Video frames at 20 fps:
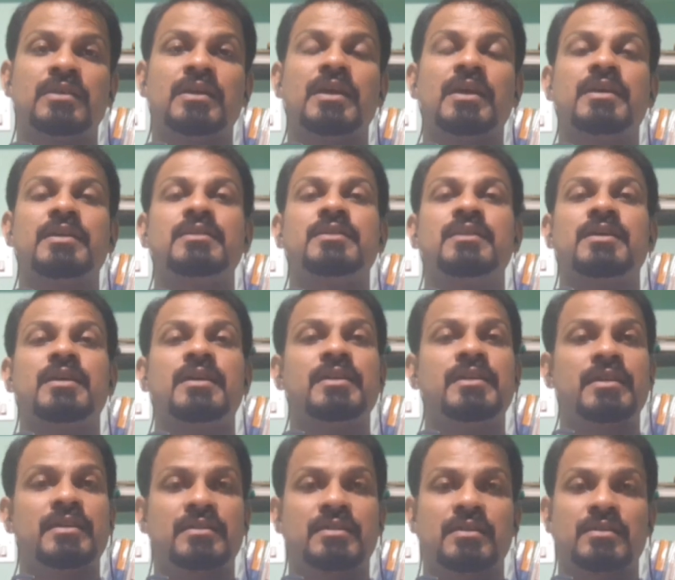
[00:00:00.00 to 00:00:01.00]
and
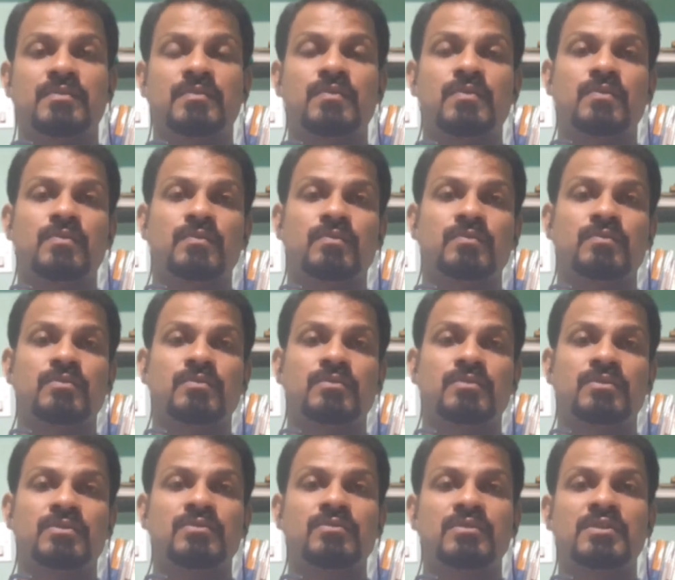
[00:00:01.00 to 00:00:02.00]
NSSO.
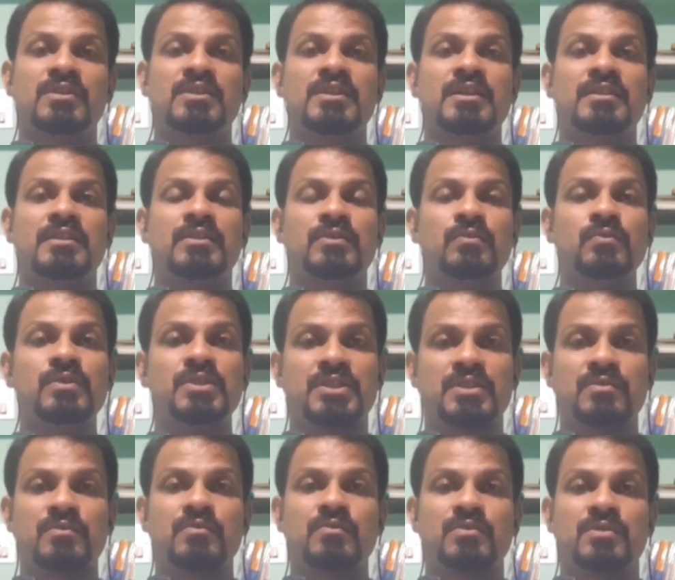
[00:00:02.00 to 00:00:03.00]
So these are the 2
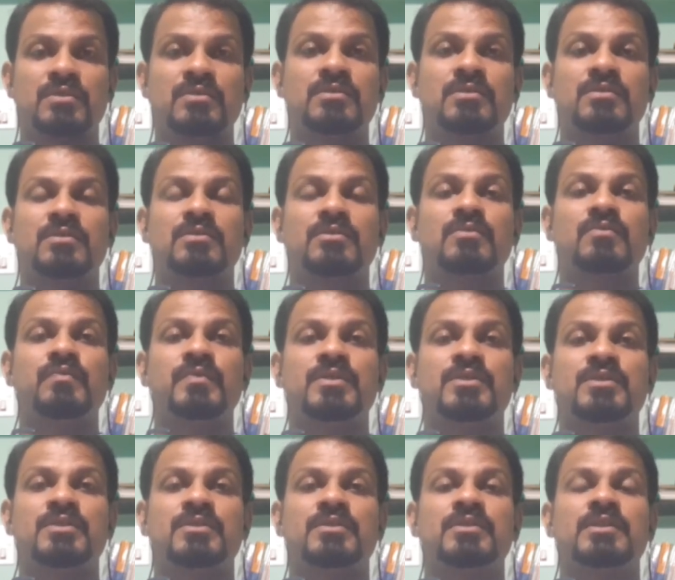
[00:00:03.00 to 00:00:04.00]
institutions
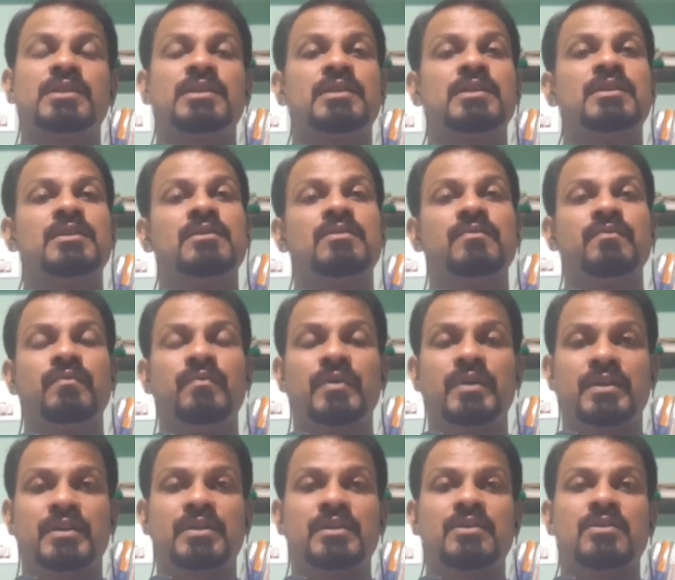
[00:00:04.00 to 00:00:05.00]
which
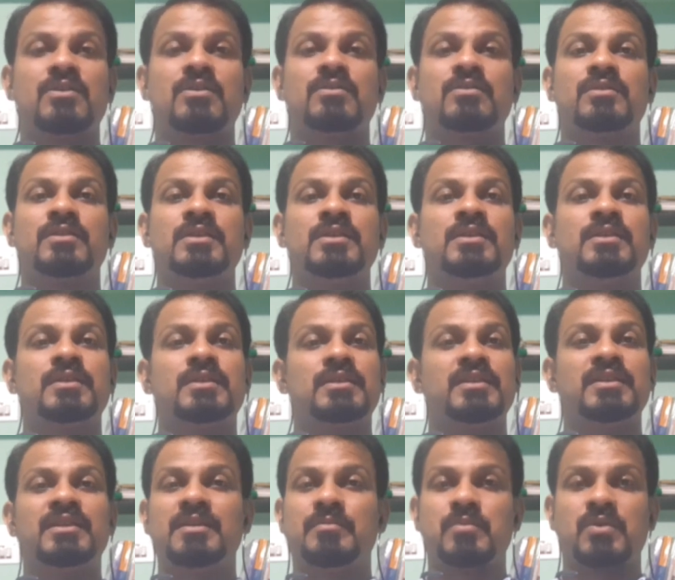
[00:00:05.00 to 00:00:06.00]
working on the
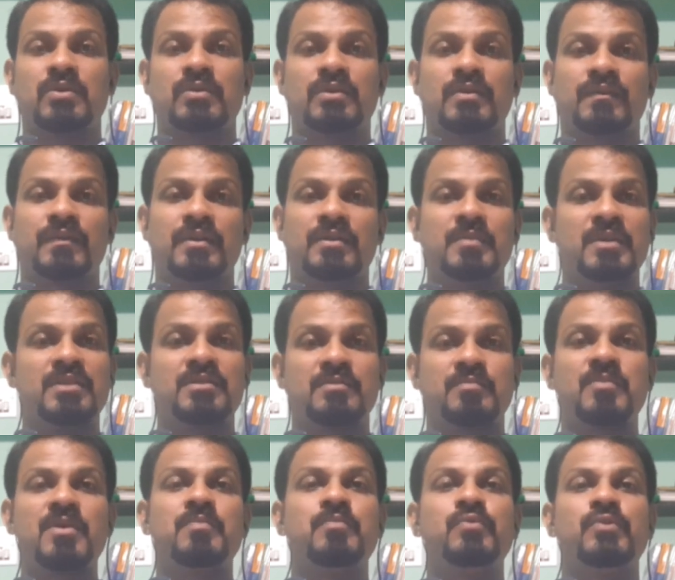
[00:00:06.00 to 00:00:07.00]
demography, means
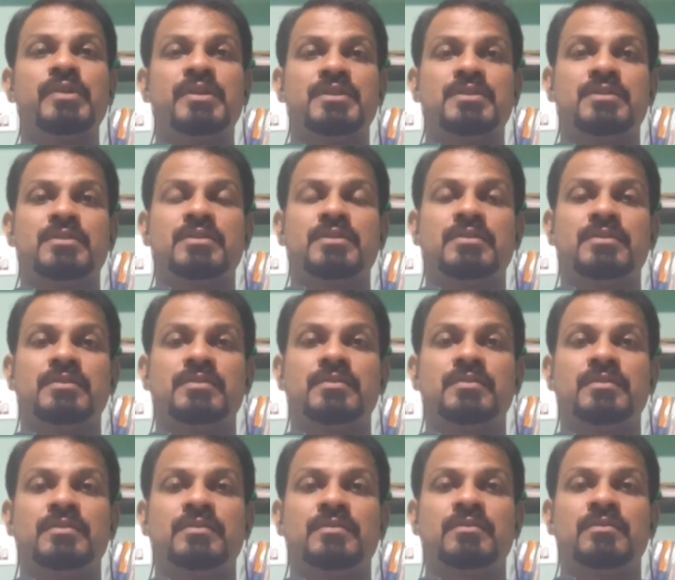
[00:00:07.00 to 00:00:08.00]
population.
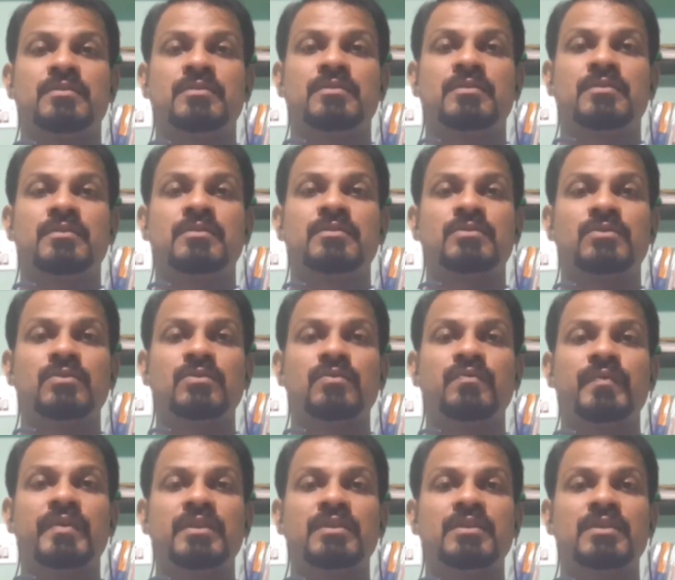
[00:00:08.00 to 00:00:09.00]
So
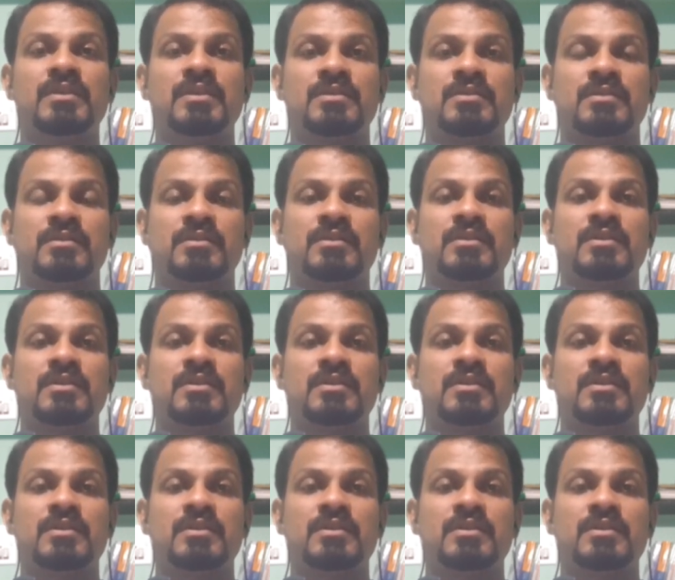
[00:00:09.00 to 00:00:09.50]
when these